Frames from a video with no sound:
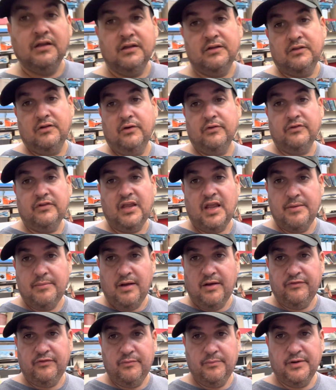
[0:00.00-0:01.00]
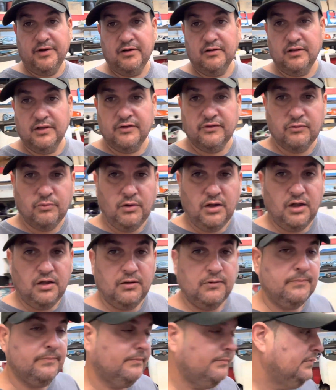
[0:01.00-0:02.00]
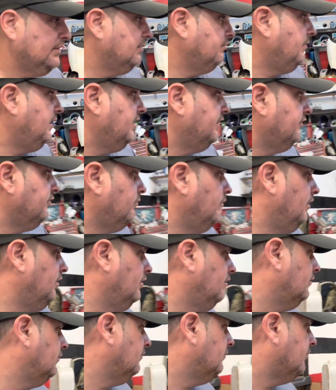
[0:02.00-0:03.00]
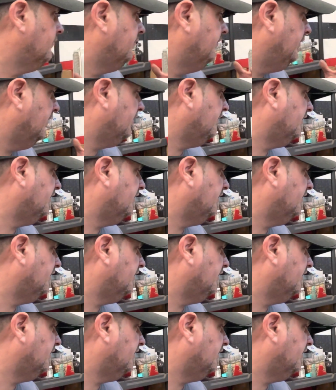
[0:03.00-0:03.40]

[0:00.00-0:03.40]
Those came off of Merrill as well. Might as well fix